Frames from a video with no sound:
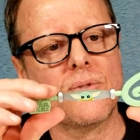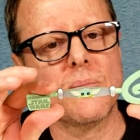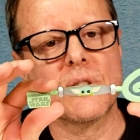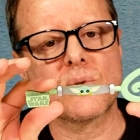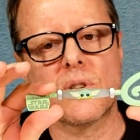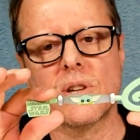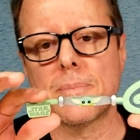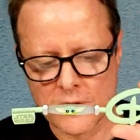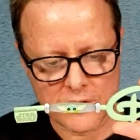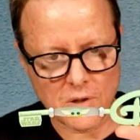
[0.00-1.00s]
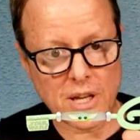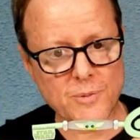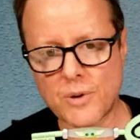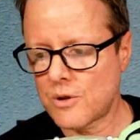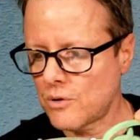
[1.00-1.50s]
you mess with him. So
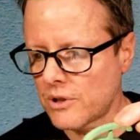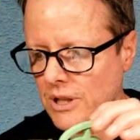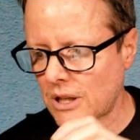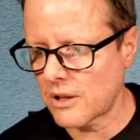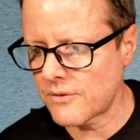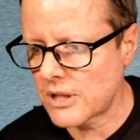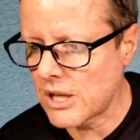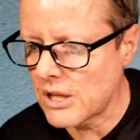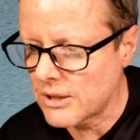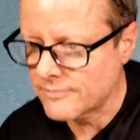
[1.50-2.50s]
that's pretty cool looking. I love the key.